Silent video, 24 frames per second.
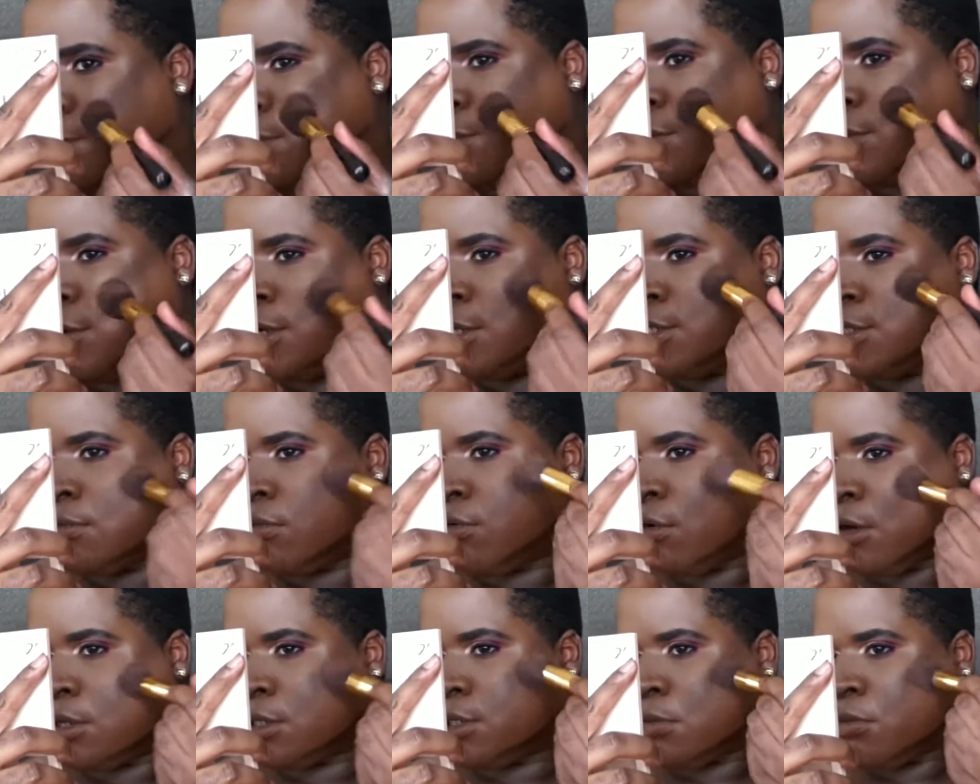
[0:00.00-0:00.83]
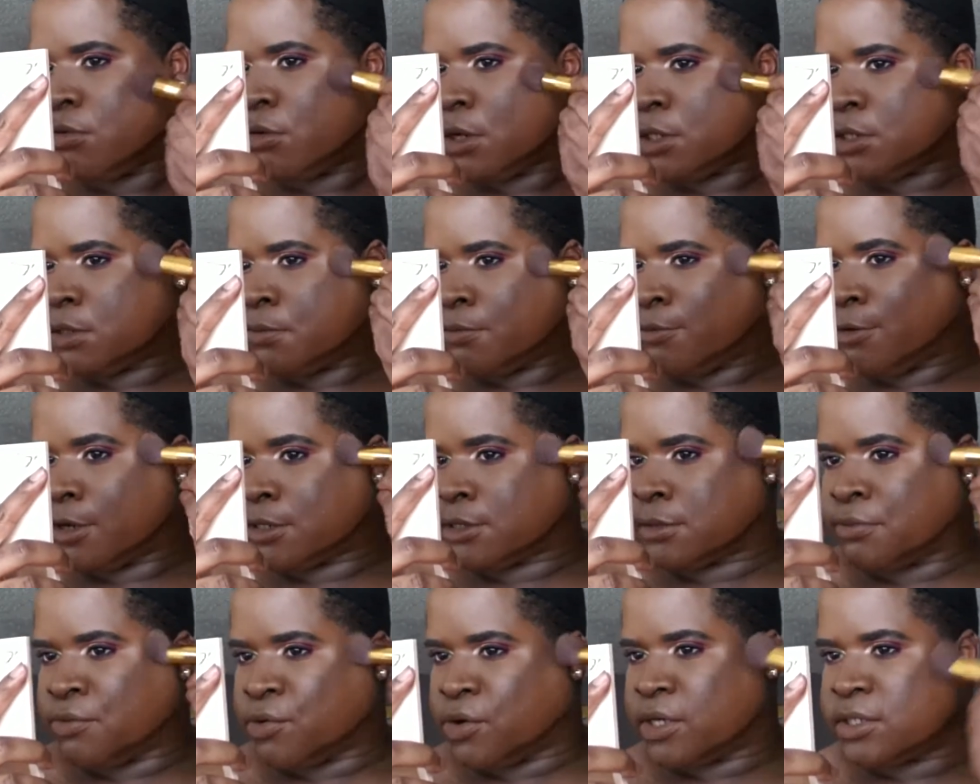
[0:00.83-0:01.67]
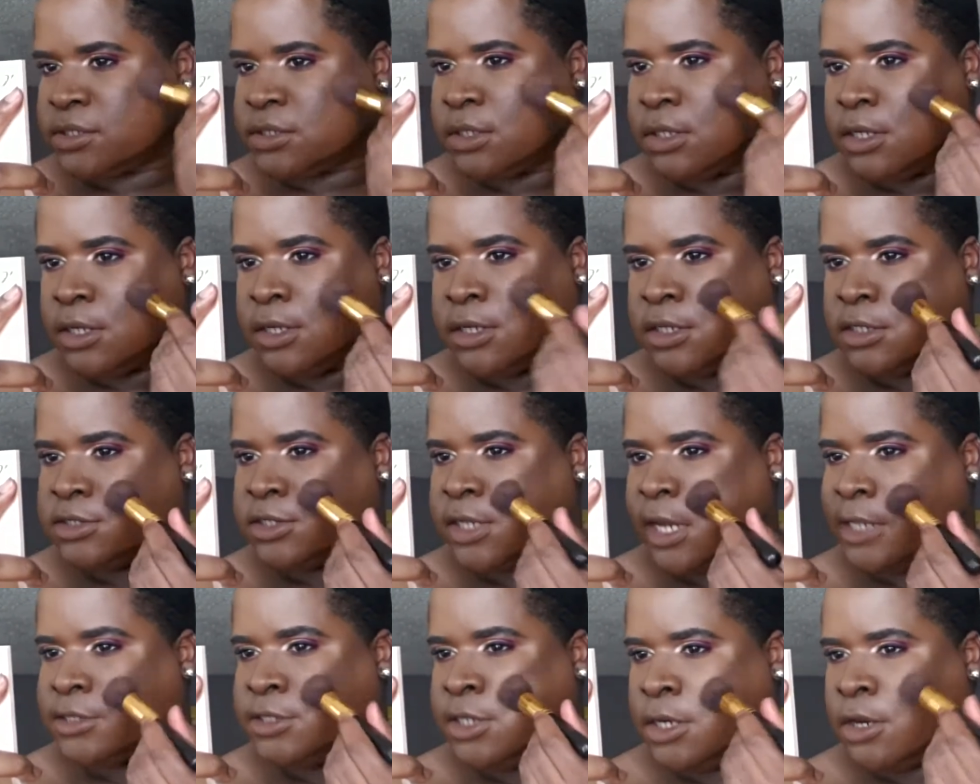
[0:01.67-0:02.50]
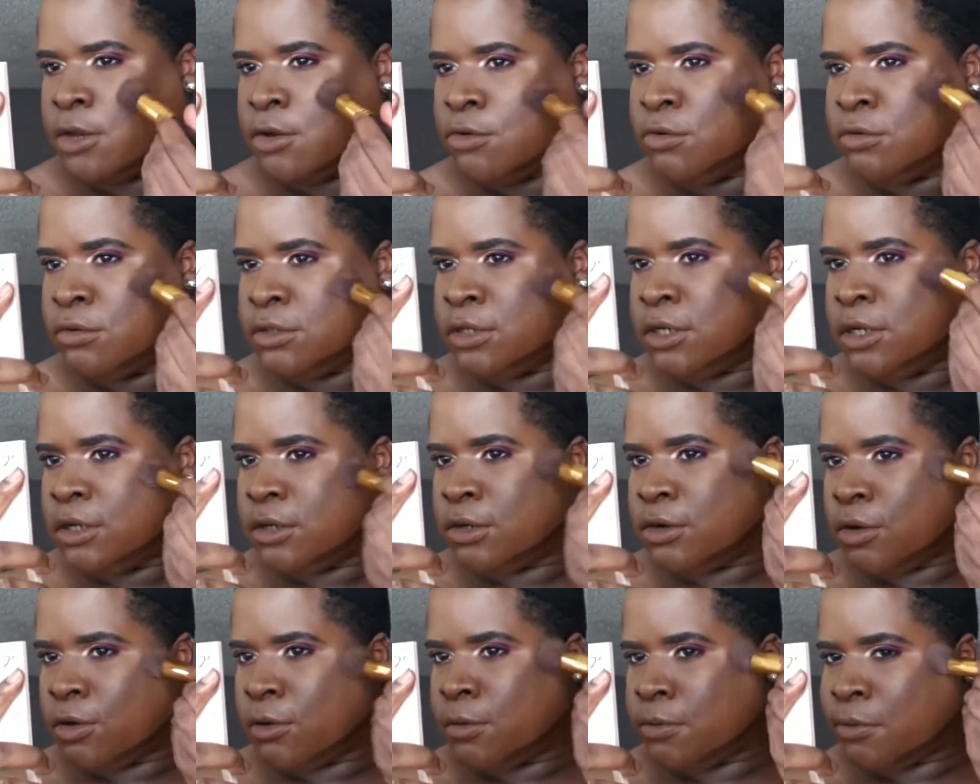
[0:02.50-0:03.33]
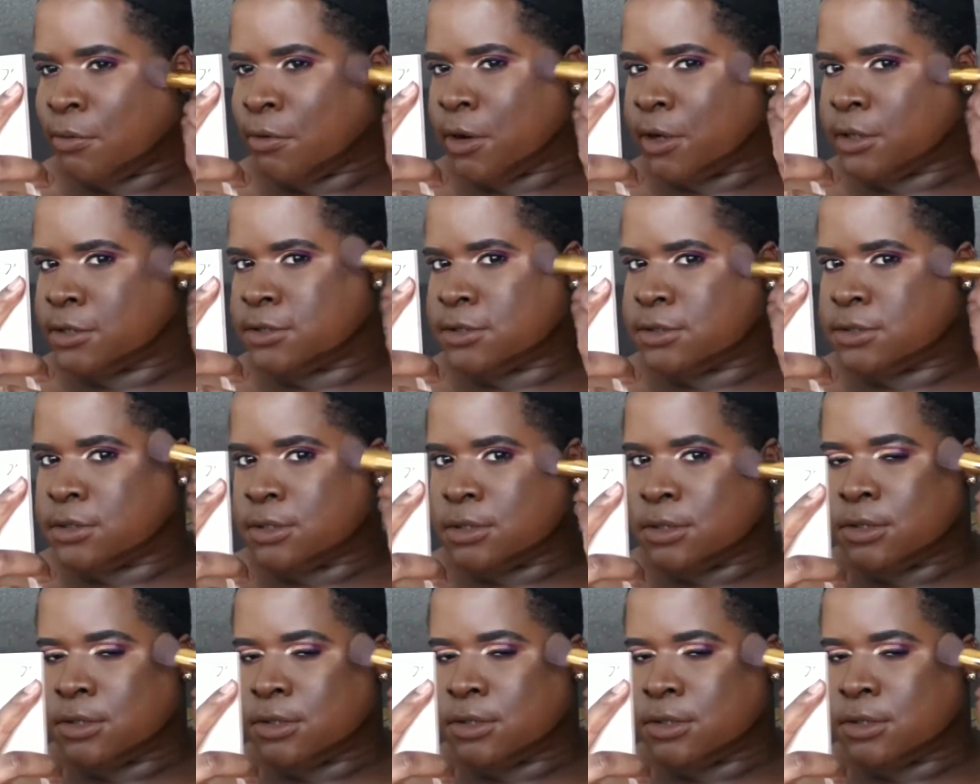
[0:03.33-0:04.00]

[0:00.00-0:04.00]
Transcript: Press, press, press, press, press. Jazzy don't need no press.